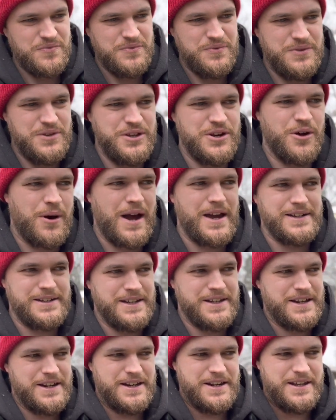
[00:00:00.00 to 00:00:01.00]
you know,
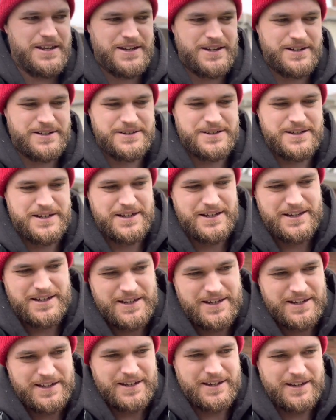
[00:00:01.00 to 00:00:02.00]
identity and,
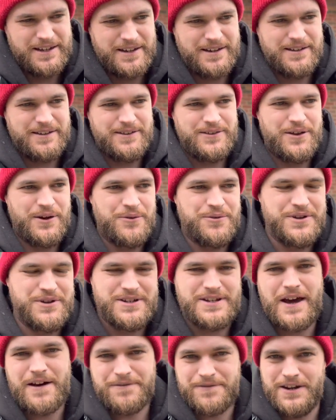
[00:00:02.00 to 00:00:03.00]
you know, the
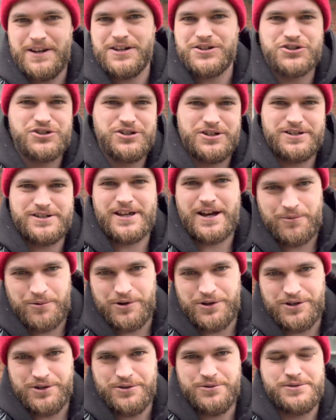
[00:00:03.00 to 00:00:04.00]
definitions that we're
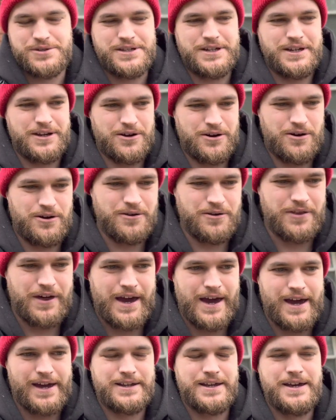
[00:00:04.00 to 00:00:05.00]
using and all
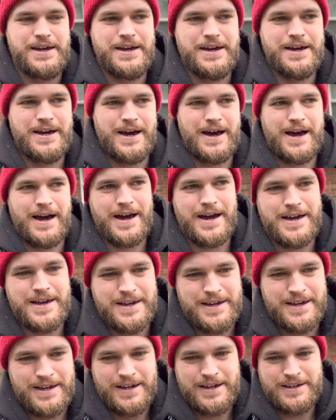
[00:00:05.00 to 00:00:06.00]
that.
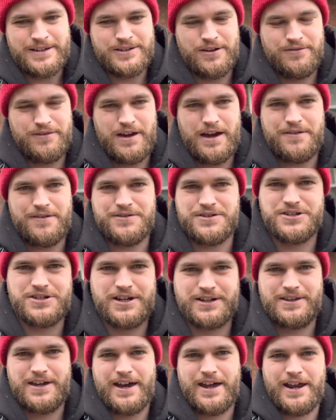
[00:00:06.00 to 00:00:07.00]
So if you haven't
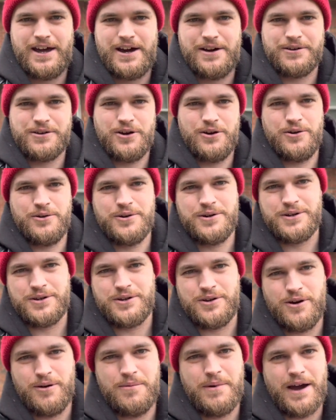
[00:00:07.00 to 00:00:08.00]
checked that out, go
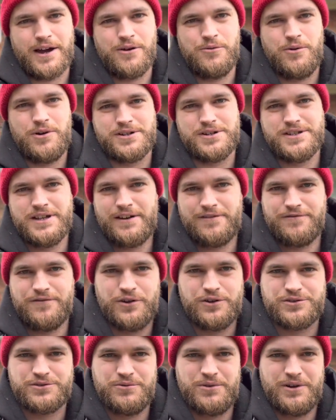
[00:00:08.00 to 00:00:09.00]
back and watch that
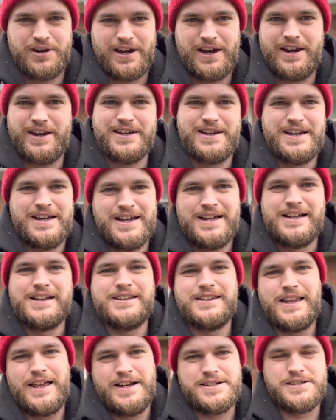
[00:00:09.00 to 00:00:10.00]
first one. It kind of
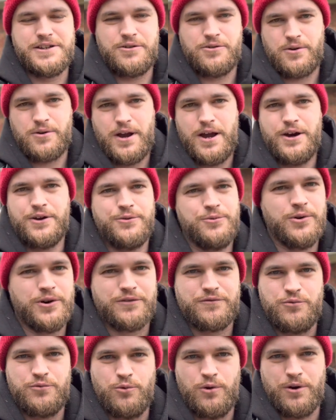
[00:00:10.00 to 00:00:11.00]
lays the
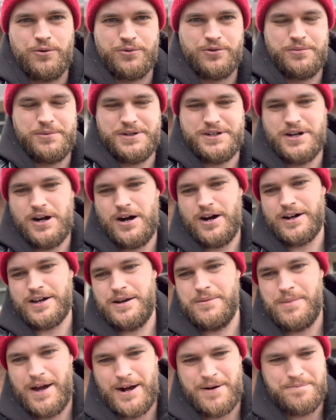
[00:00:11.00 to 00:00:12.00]
groundwork for what we're going to be talking
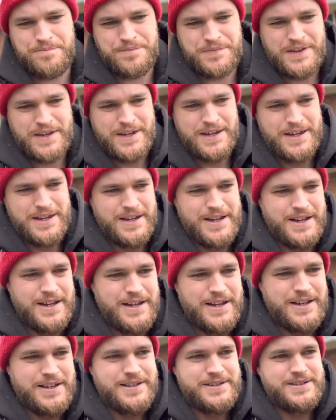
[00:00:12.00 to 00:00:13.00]
about.
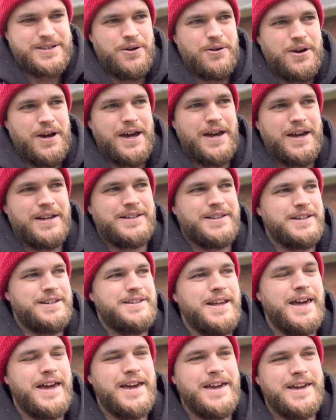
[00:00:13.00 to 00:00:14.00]
So
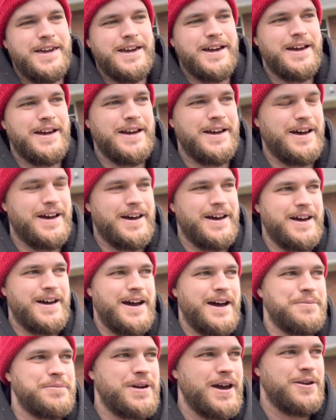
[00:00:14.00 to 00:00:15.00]
today,
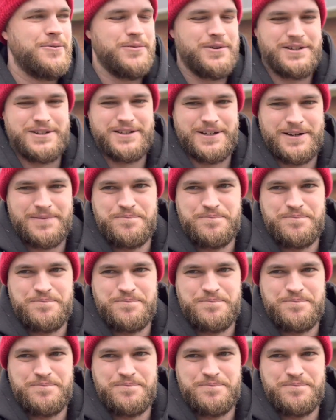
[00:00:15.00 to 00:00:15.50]
I'm kind of want